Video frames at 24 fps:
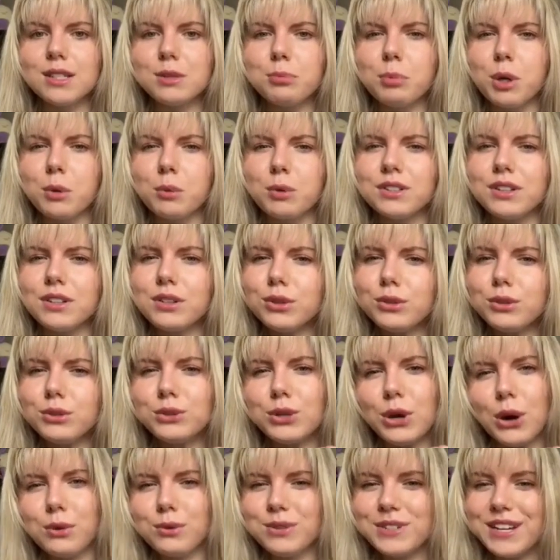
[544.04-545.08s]
it was a little
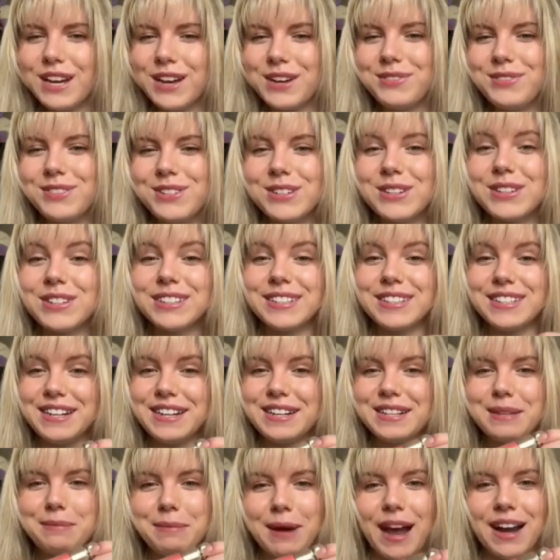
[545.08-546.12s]
tone deaf to critique
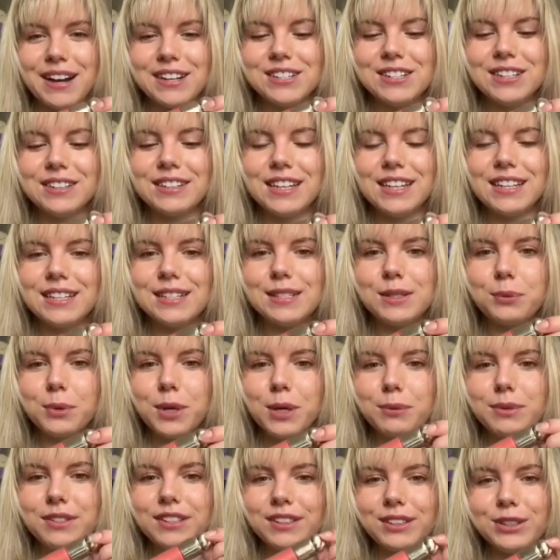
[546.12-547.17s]
the packaging like this when it
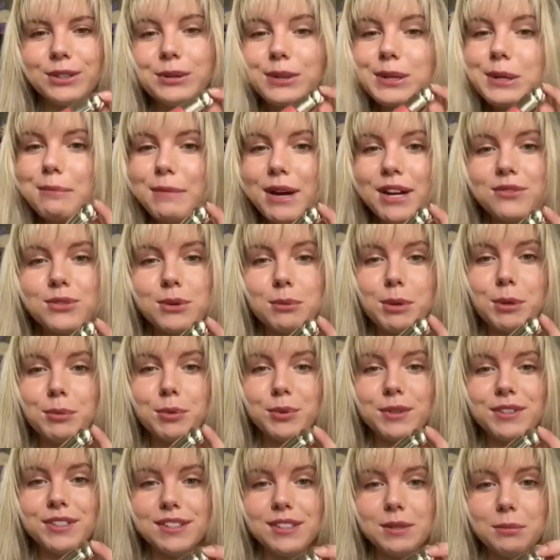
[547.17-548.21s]
was literally meant for people
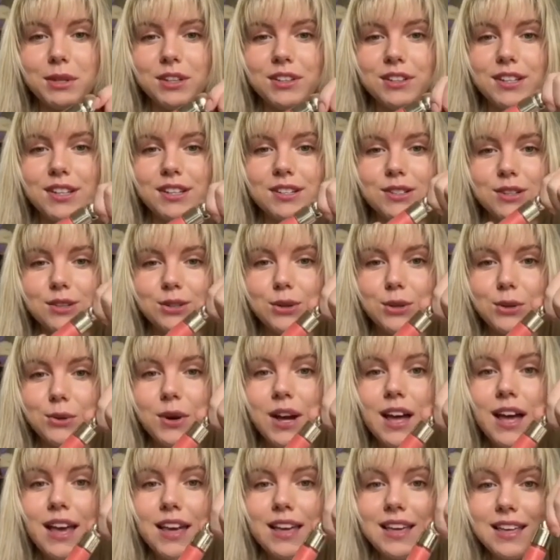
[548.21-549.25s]
with disabilities to
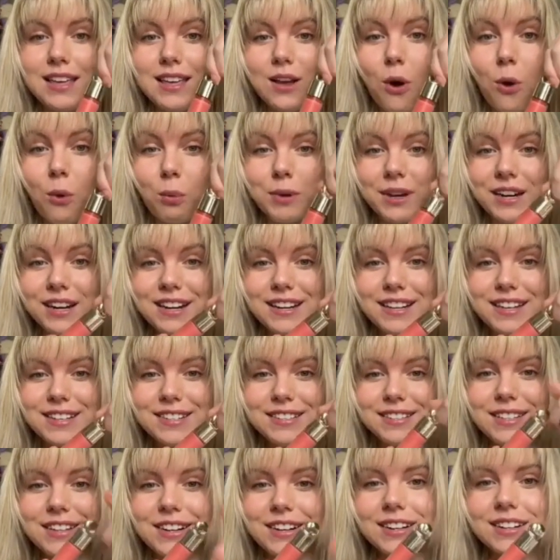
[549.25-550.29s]
open it
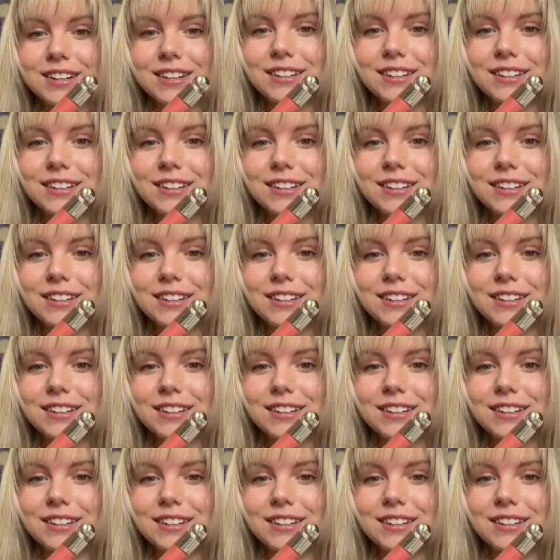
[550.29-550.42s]
easier.